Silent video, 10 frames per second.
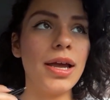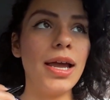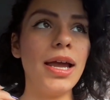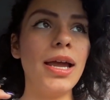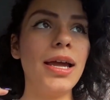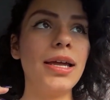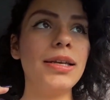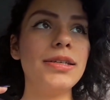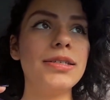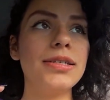
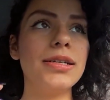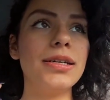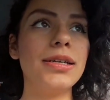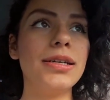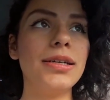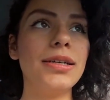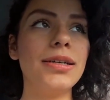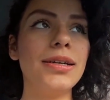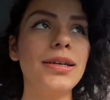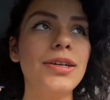and
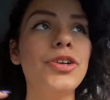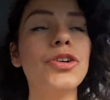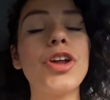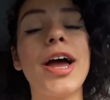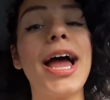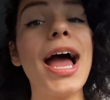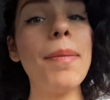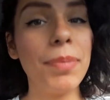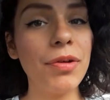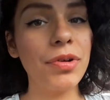you're not
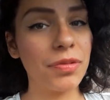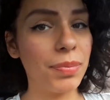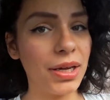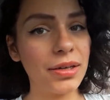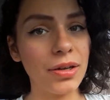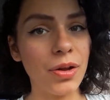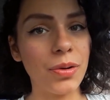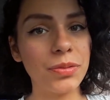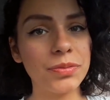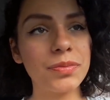happy with being
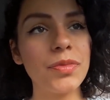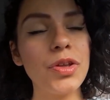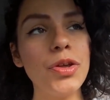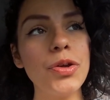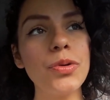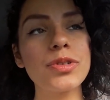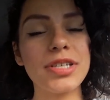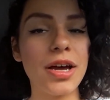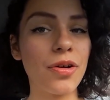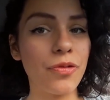alone, you
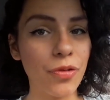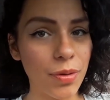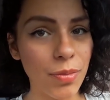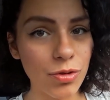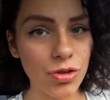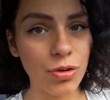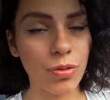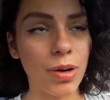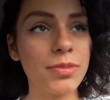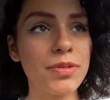settle for emotional
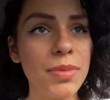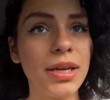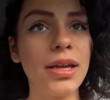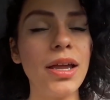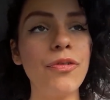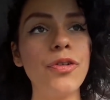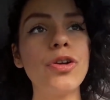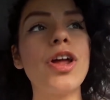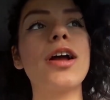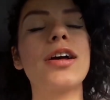crumbs. Meaning, if you're
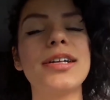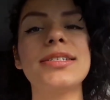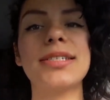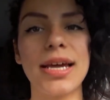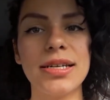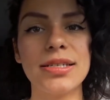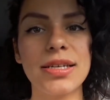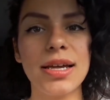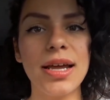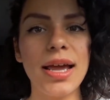not content
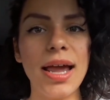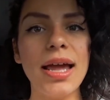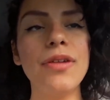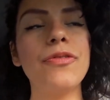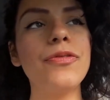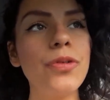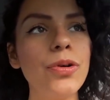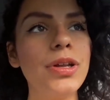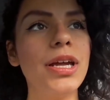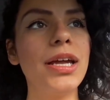and
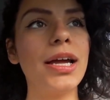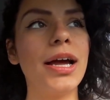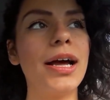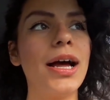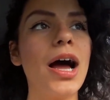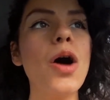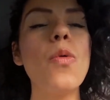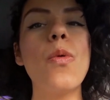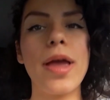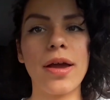fully
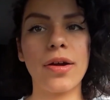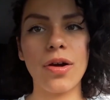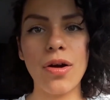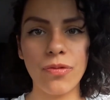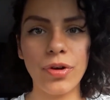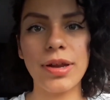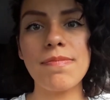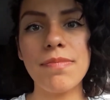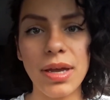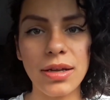aware of what it
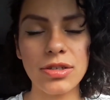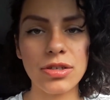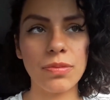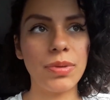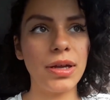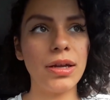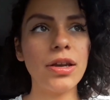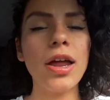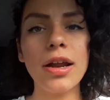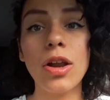means to be
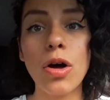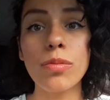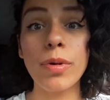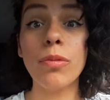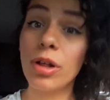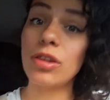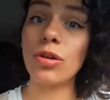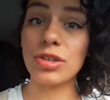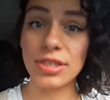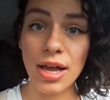not alone, but with
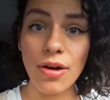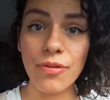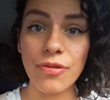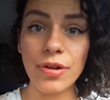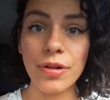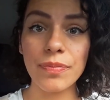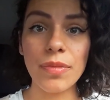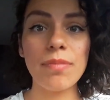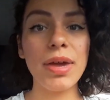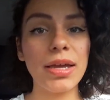yourself,
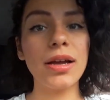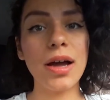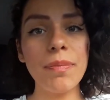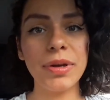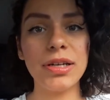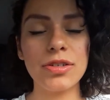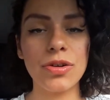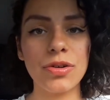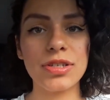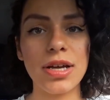making company to
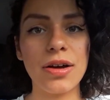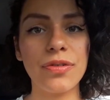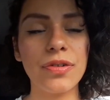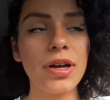yourself,